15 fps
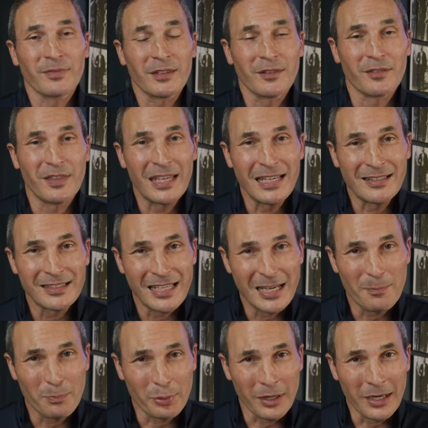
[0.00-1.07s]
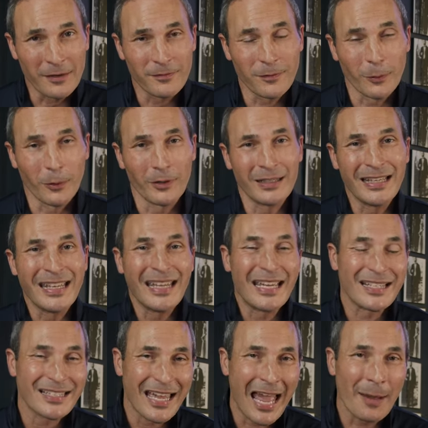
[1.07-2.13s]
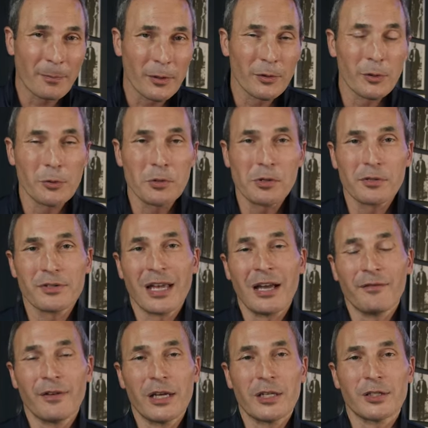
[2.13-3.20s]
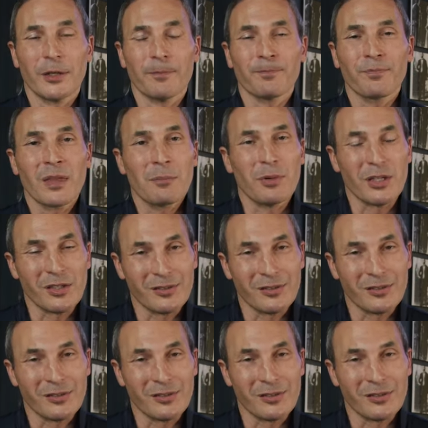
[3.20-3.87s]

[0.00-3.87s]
The things he prayed for, it's happened through your salvation, but